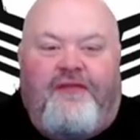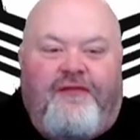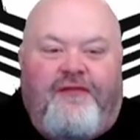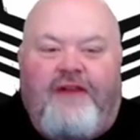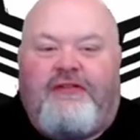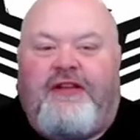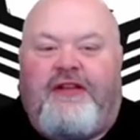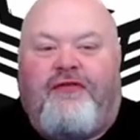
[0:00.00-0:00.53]

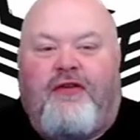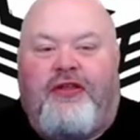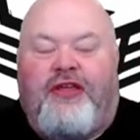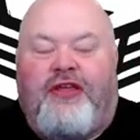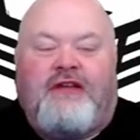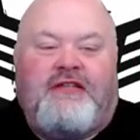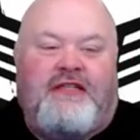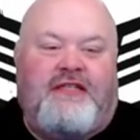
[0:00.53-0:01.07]

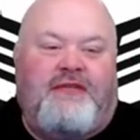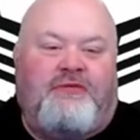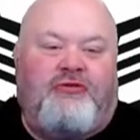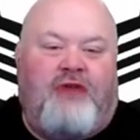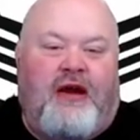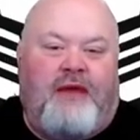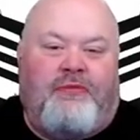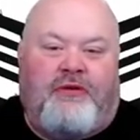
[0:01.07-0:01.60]
54,000
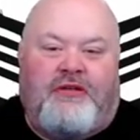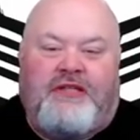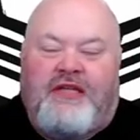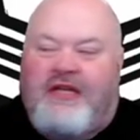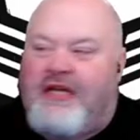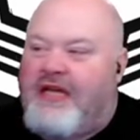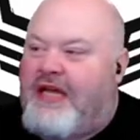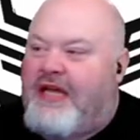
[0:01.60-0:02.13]
subscribers.
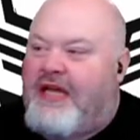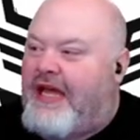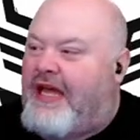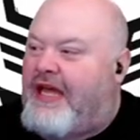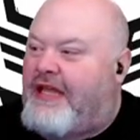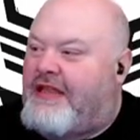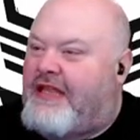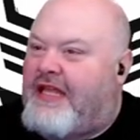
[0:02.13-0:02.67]

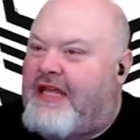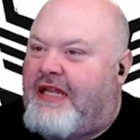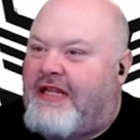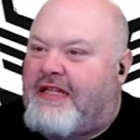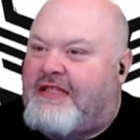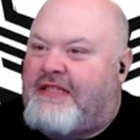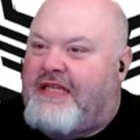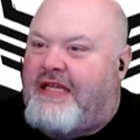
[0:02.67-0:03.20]
And then
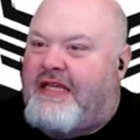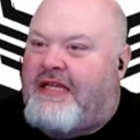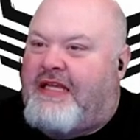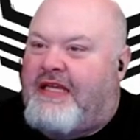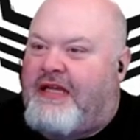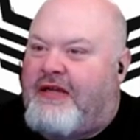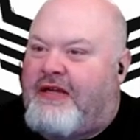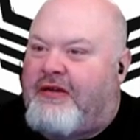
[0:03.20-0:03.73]
let's see
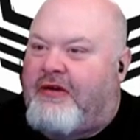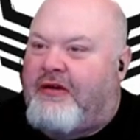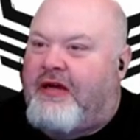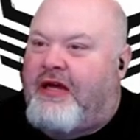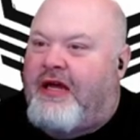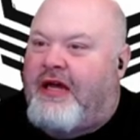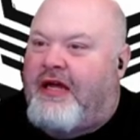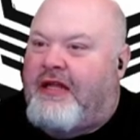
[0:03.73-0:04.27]
here.
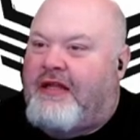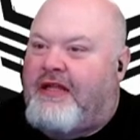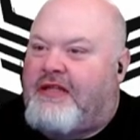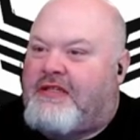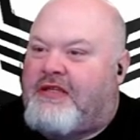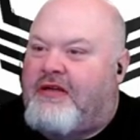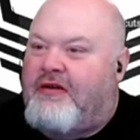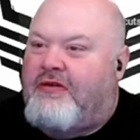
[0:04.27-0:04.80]
Uh,
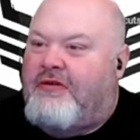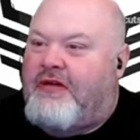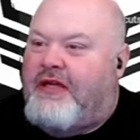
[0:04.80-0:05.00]
let's go to